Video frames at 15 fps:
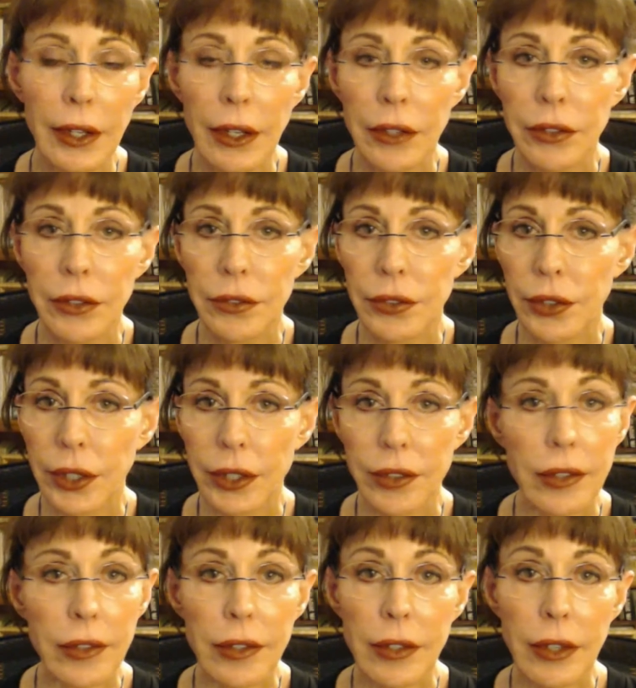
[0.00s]
For
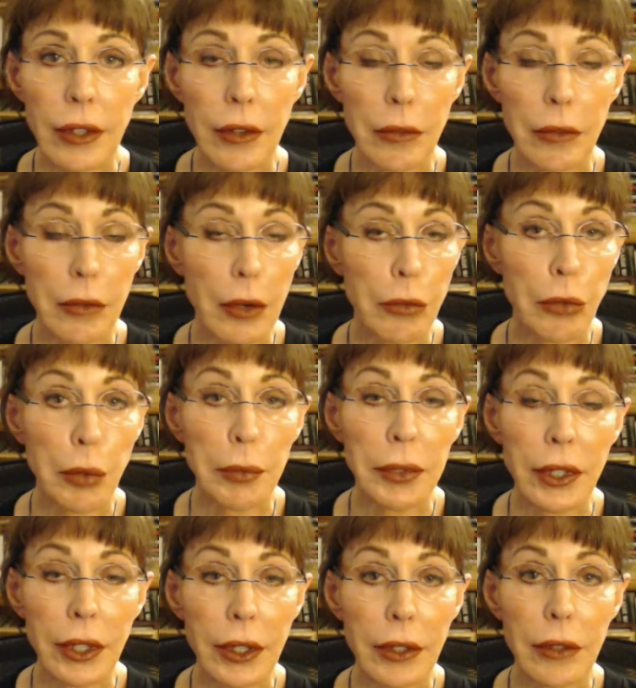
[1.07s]
instance, a woman
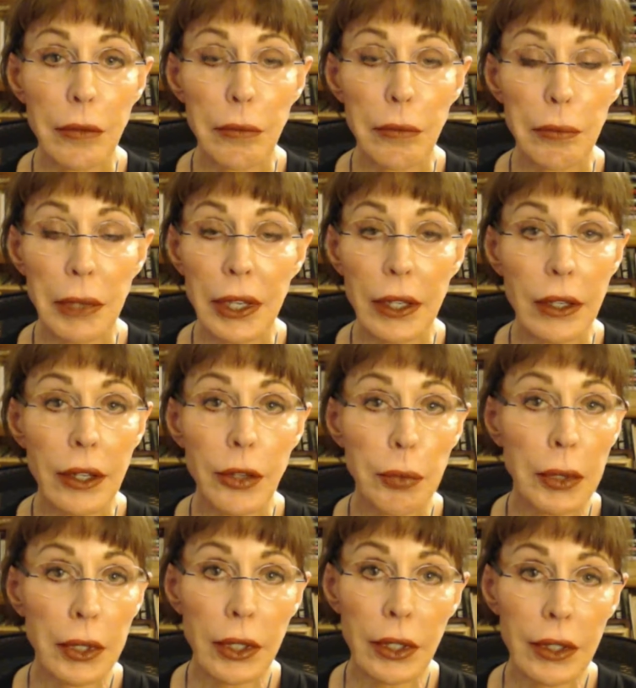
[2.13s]
can make a nice
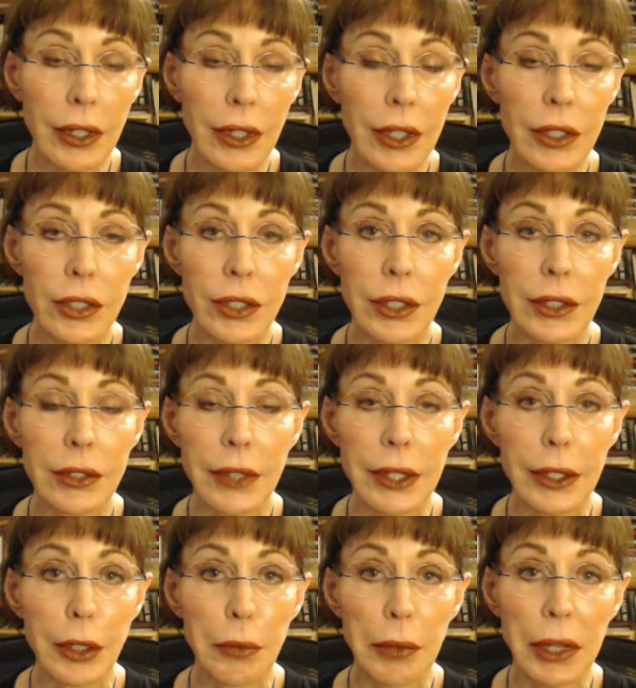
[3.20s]
picnic lunch and
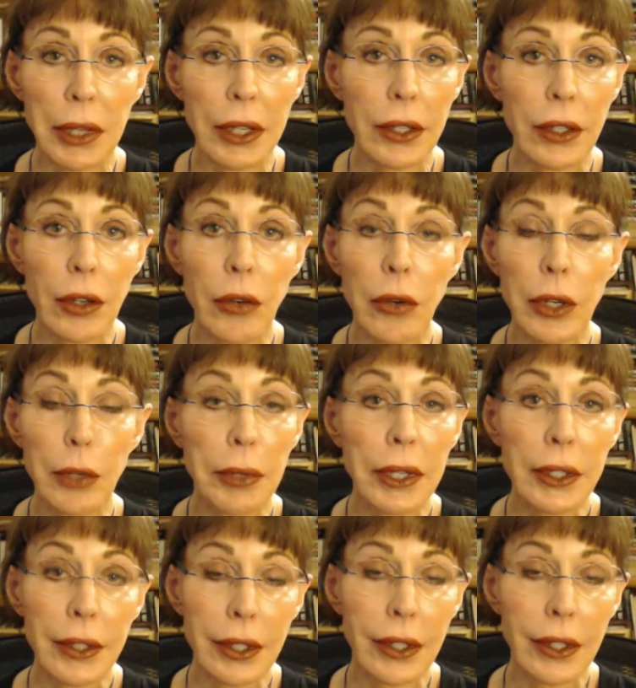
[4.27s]
invite the man to go on a
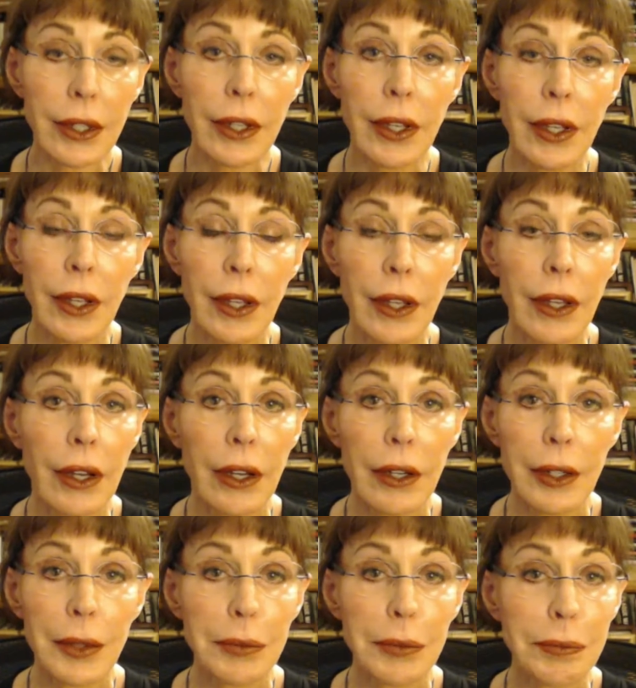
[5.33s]
picnic.
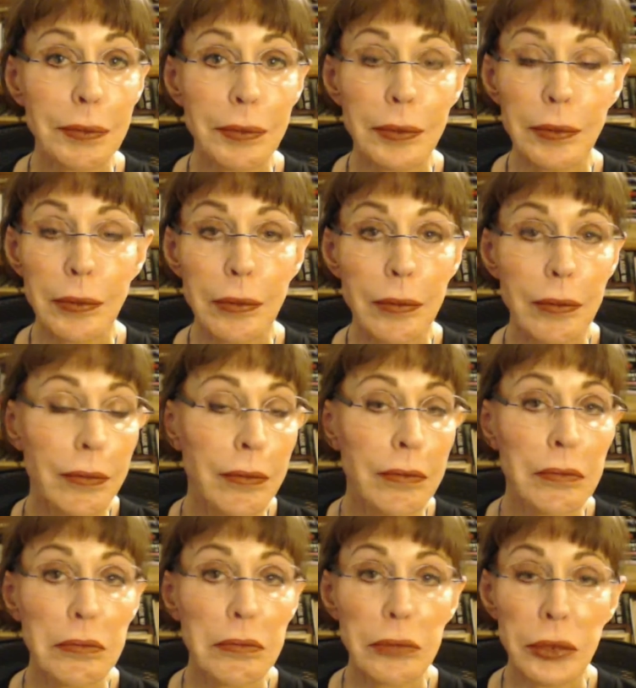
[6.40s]
Um,
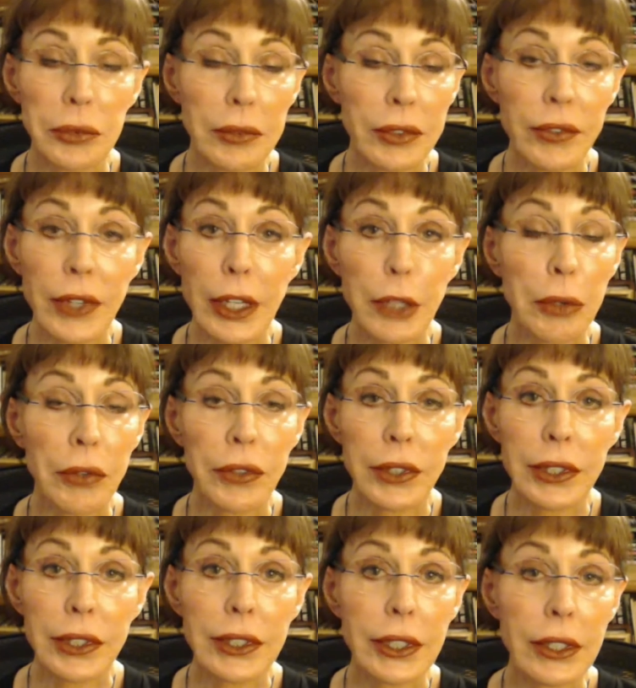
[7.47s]
Invite him over
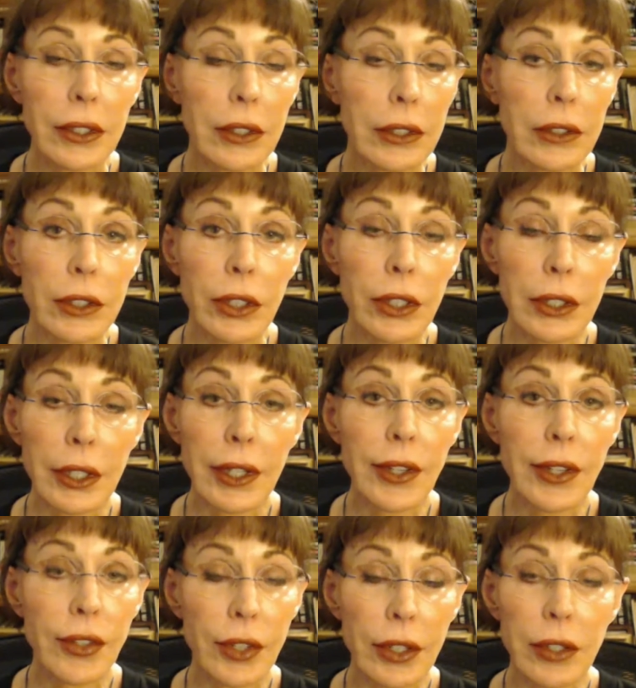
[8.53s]
to dinner and cook a
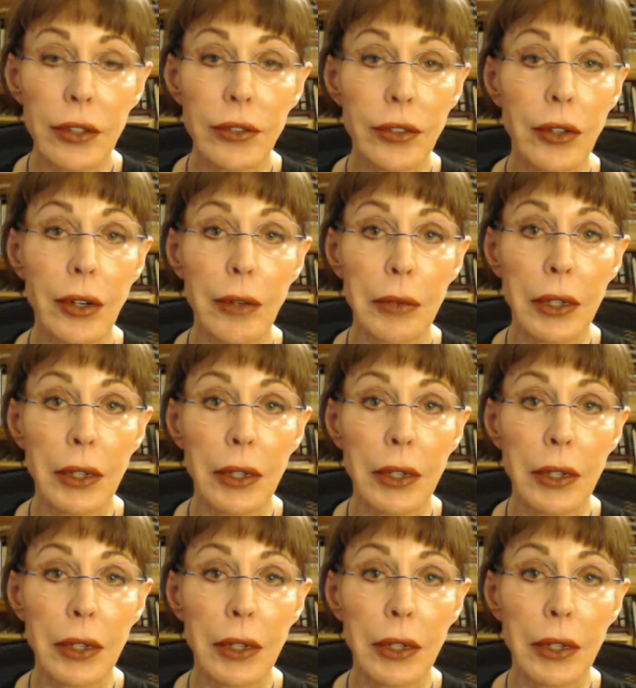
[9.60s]
nice dinner for him.